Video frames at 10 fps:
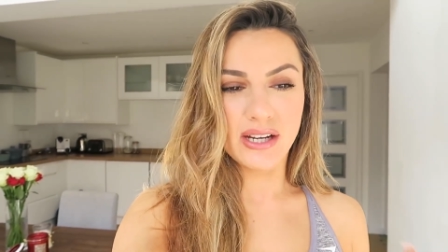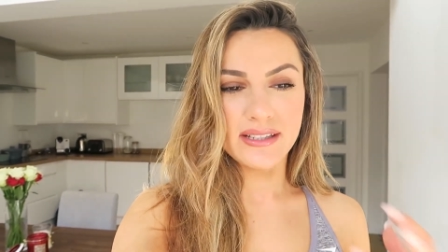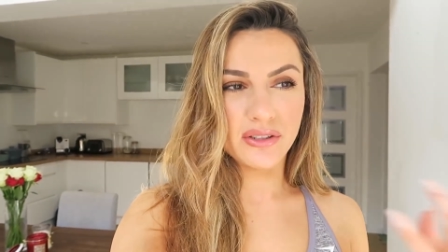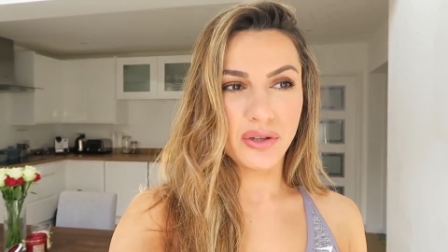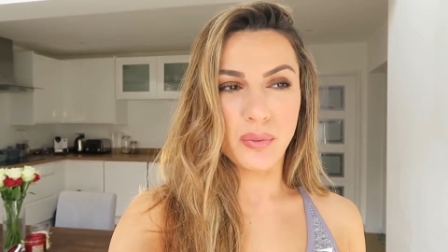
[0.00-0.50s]
I
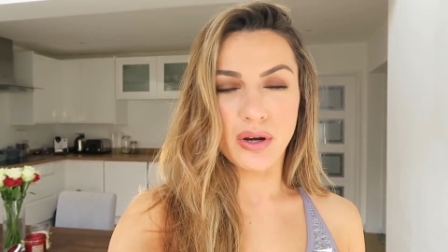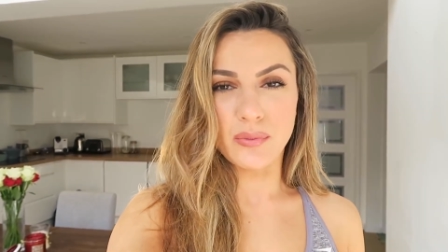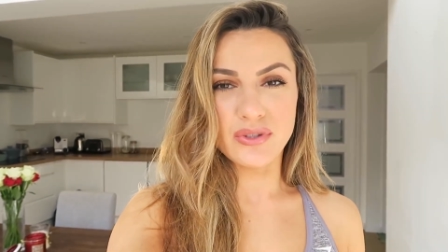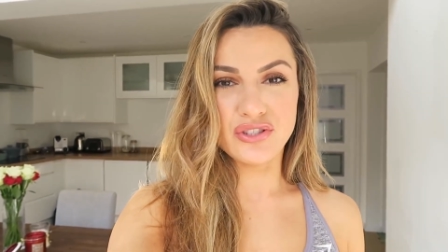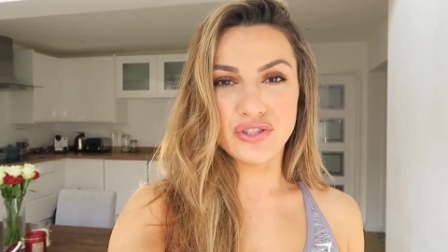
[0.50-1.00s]
didn't know what I
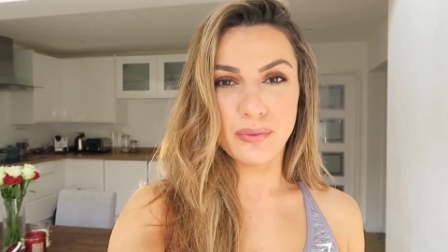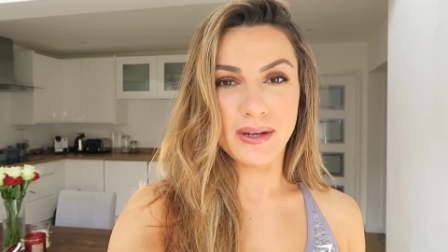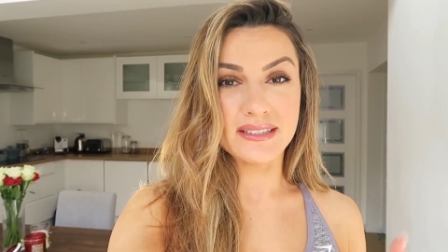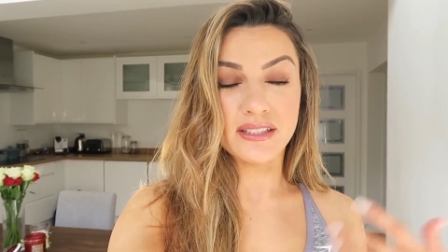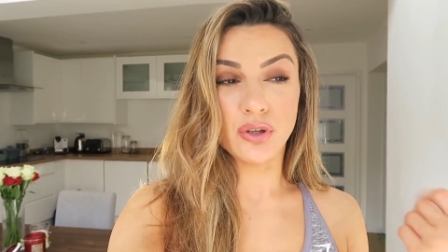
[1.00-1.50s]
was doing.
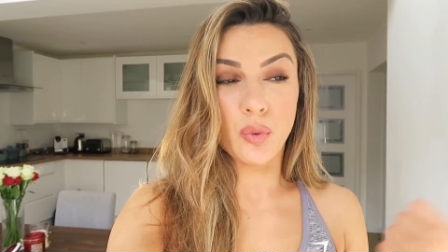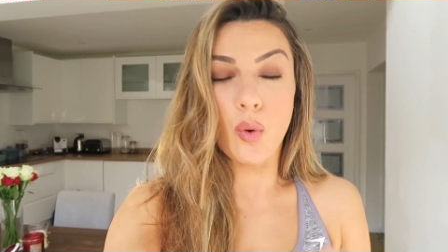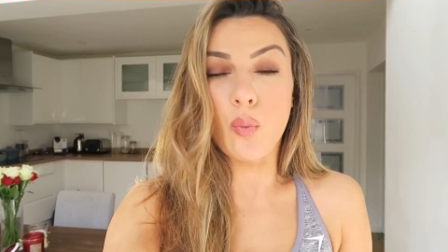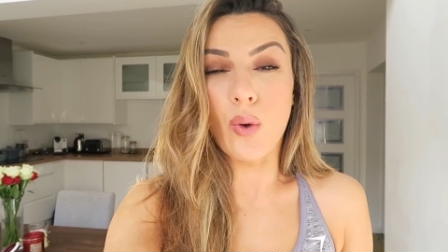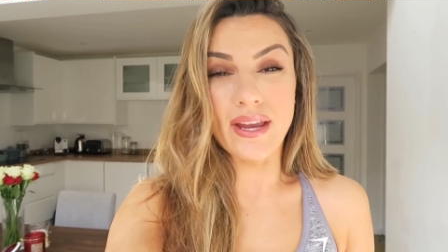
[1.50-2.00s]
I didn't know
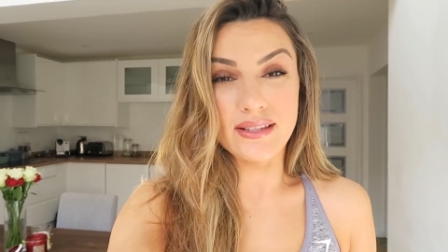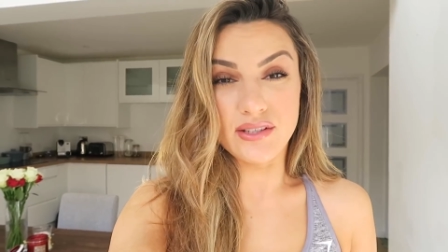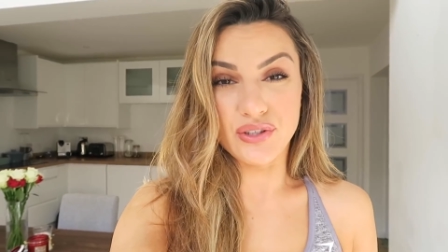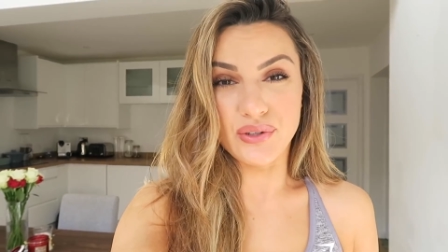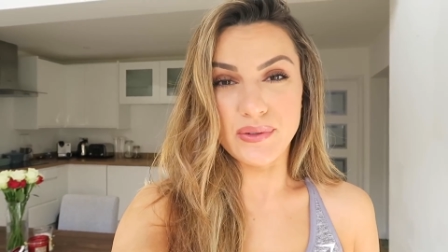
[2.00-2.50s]
what weight
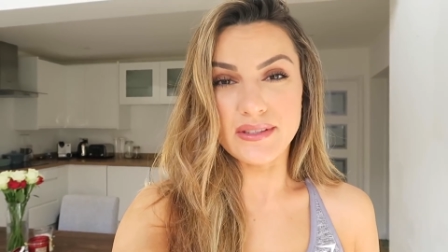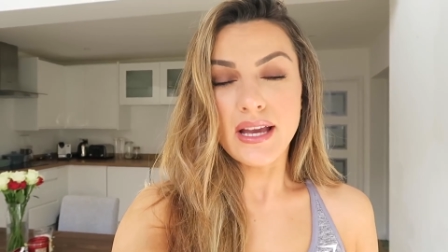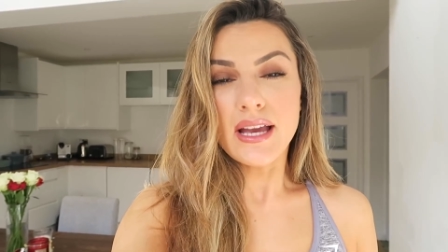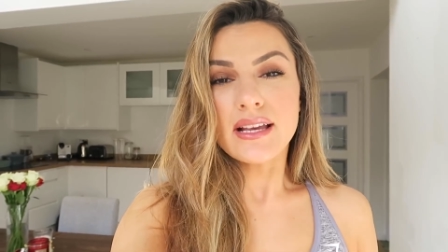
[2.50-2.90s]
to use.